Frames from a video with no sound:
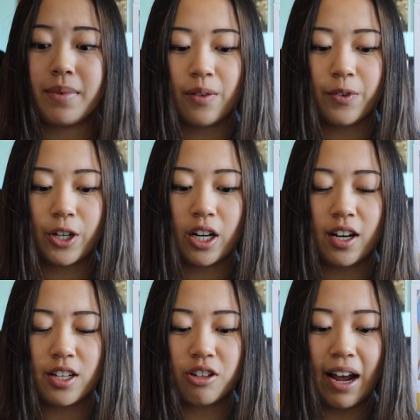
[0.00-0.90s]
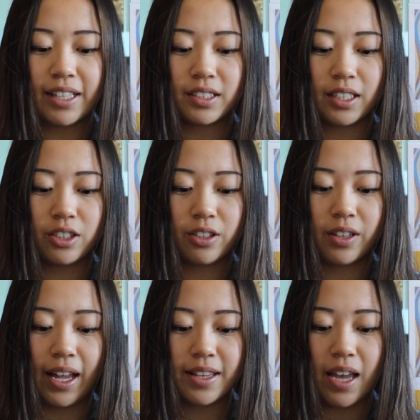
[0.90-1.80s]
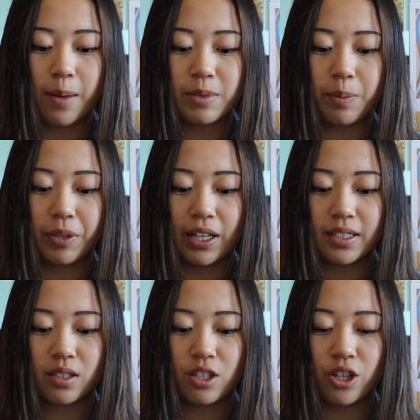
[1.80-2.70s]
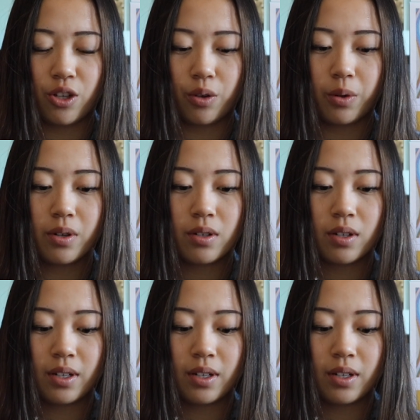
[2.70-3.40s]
Then for contrast, I turn that up to +2.